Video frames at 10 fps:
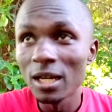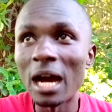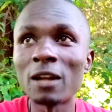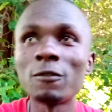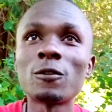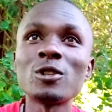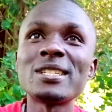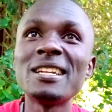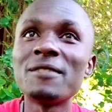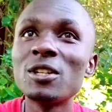And of course,
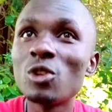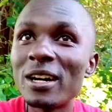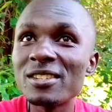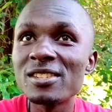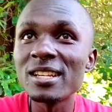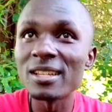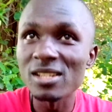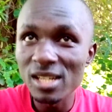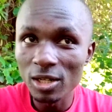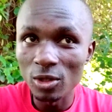even you can see the
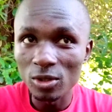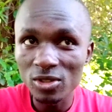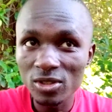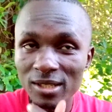signals